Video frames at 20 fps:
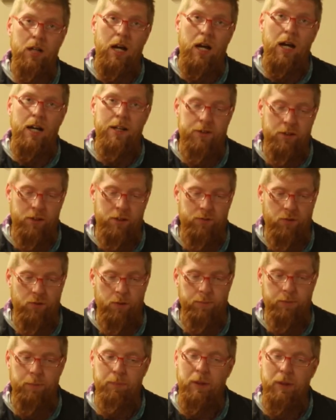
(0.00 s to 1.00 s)
either
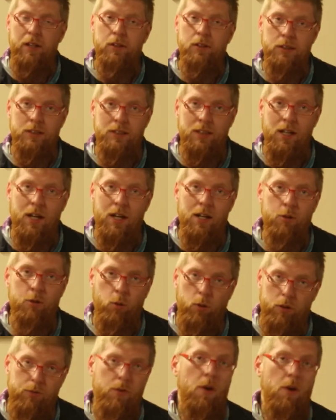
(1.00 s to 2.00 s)
from the parent stock
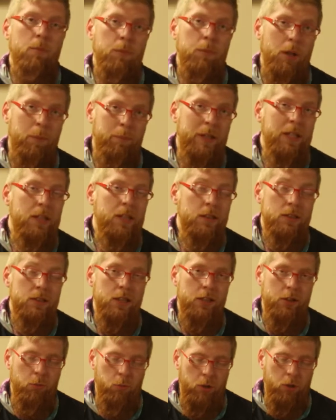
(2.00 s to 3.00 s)
or from a piece
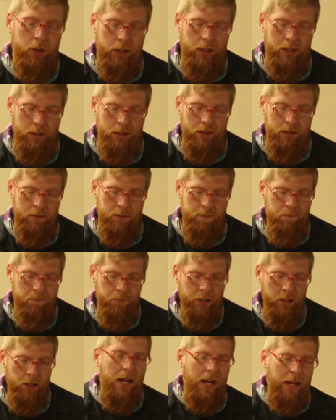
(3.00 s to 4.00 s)
that you're working on,
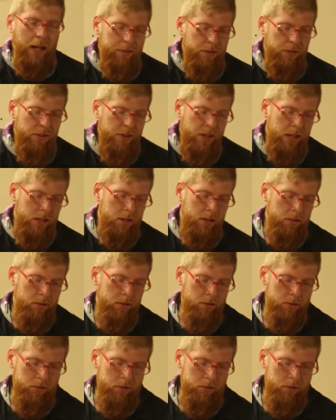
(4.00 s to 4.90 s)
and then